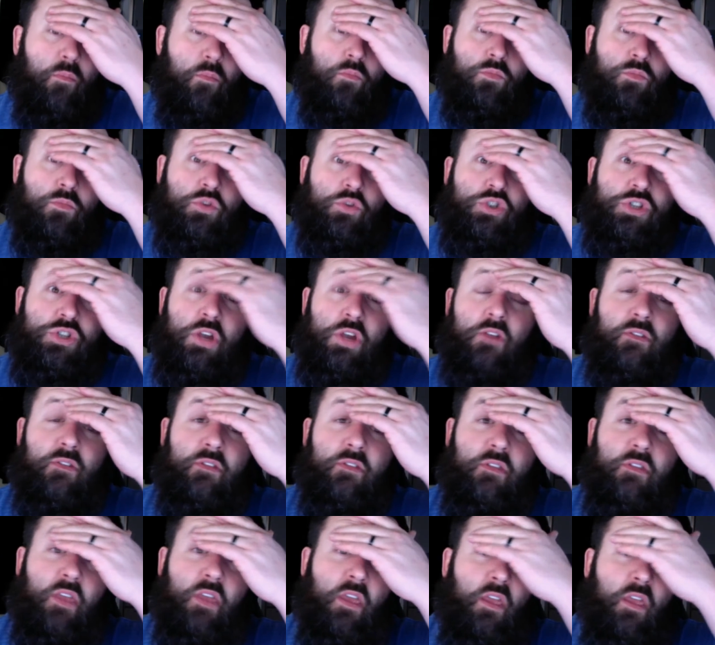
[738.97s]

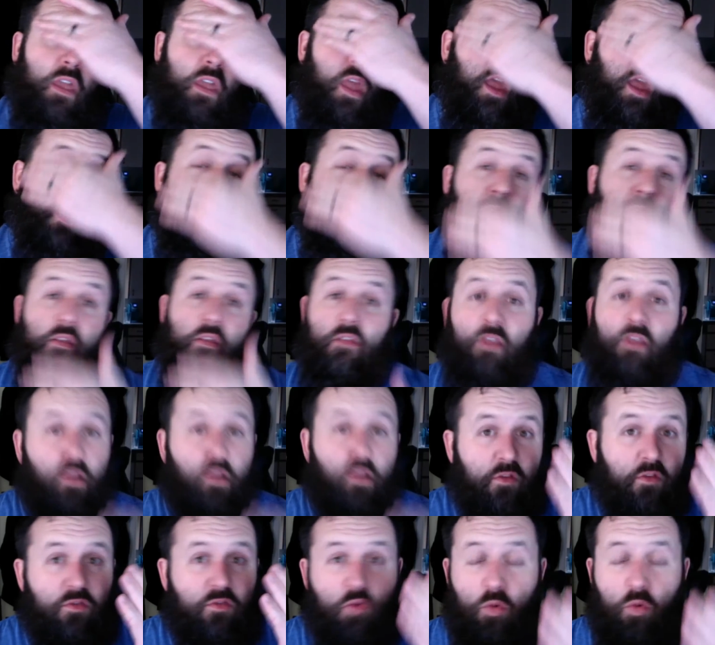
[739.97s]
just a
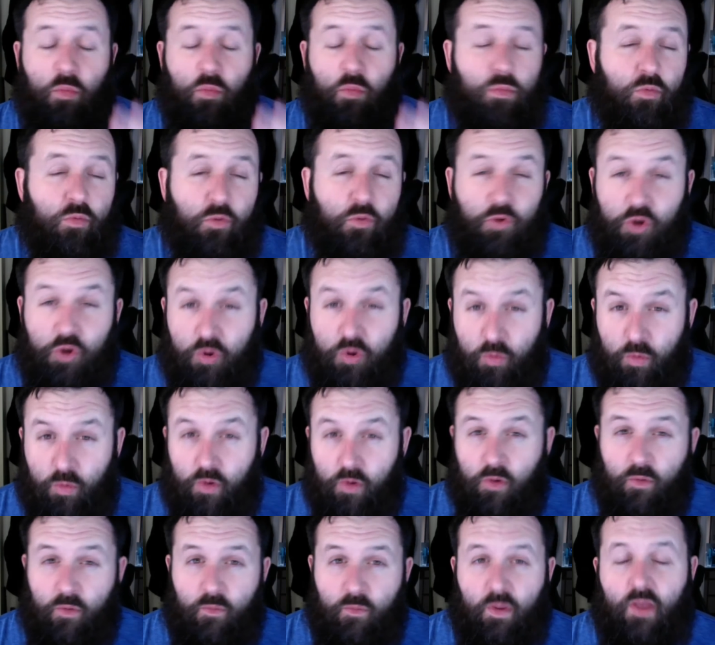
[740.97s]

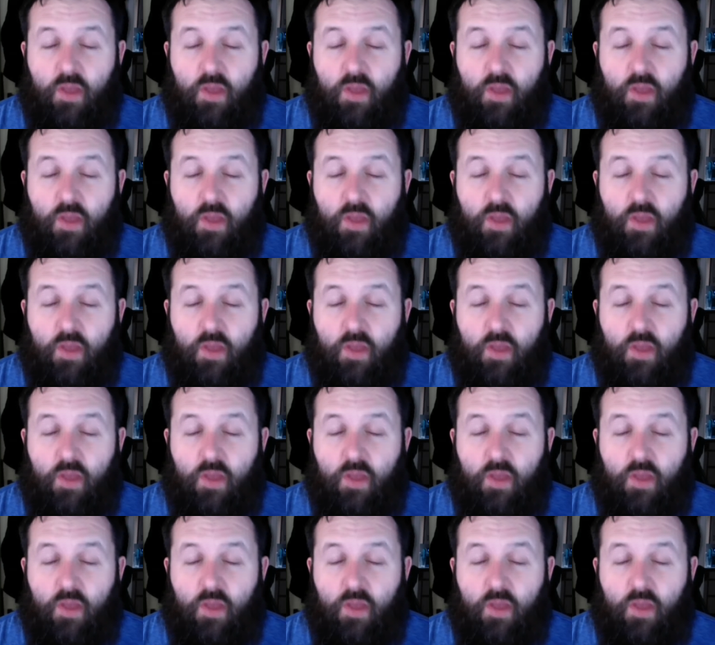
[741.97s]
solopreneur,